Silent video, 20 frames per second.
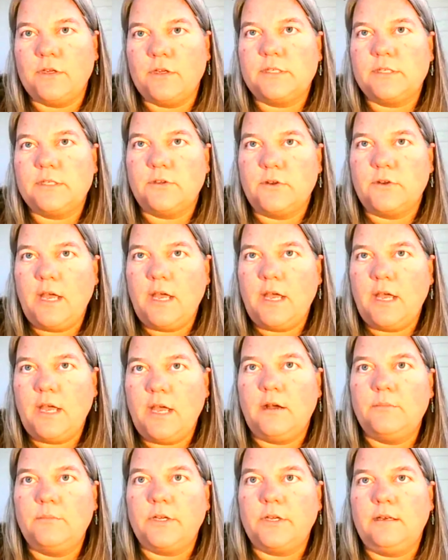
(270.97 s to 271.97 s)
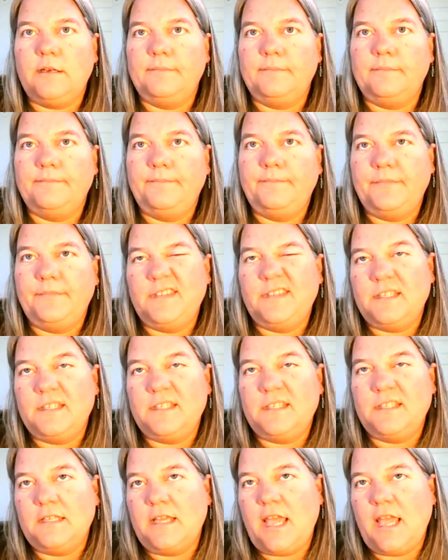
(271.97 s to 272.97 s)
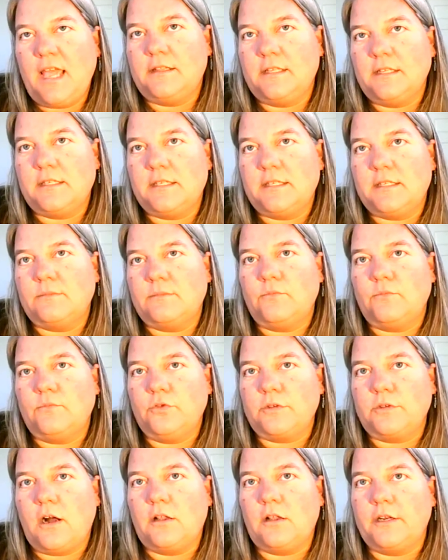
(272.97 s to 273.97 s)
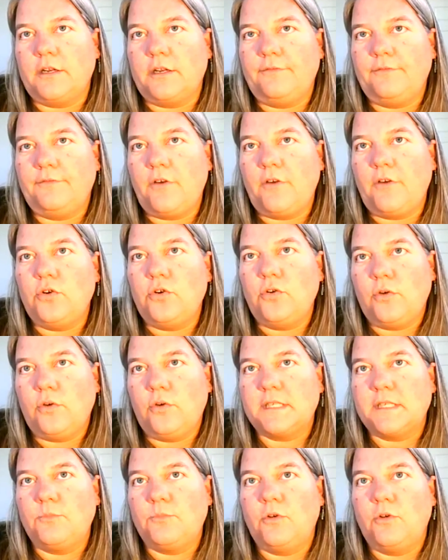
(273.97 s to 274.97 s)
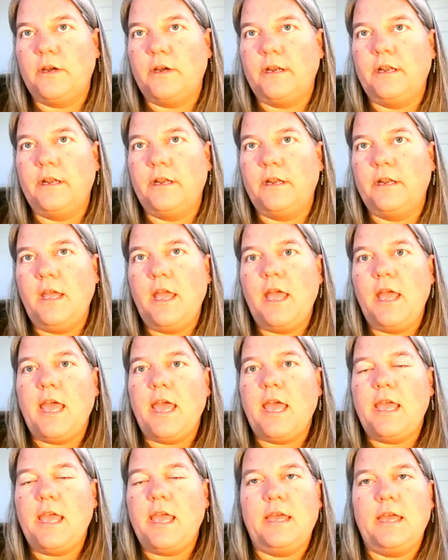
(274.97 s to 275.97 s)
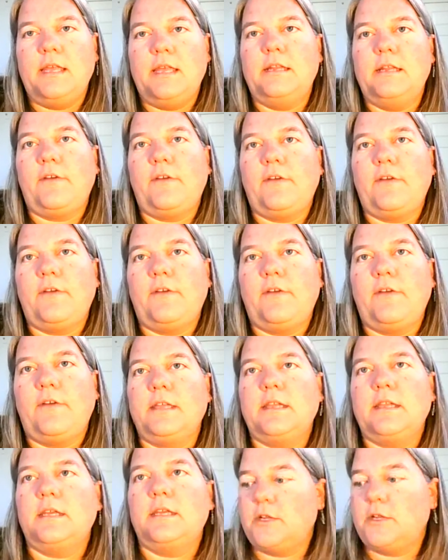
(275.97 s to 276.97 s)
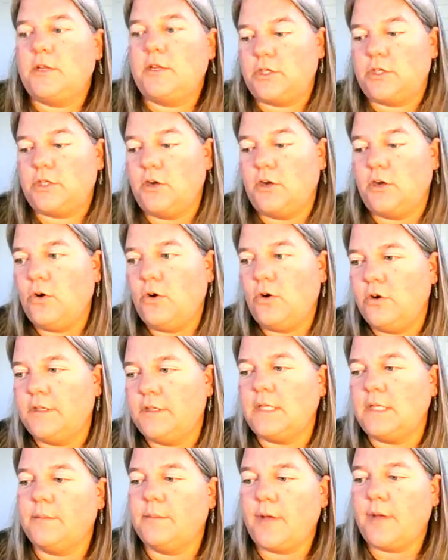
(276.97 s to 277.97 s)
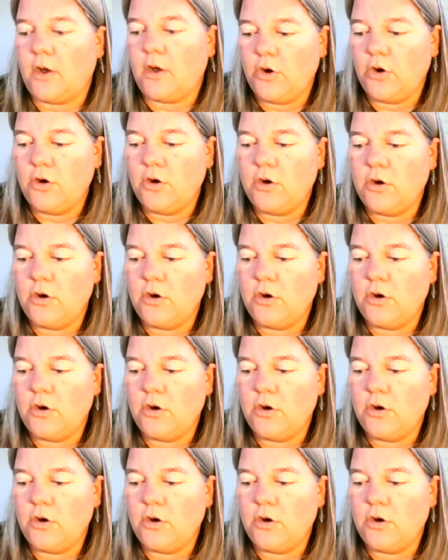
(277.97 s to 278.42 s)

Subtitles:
So now I'm looking at this, we'll call it a photo of someone, and if I can imagine her and think about her,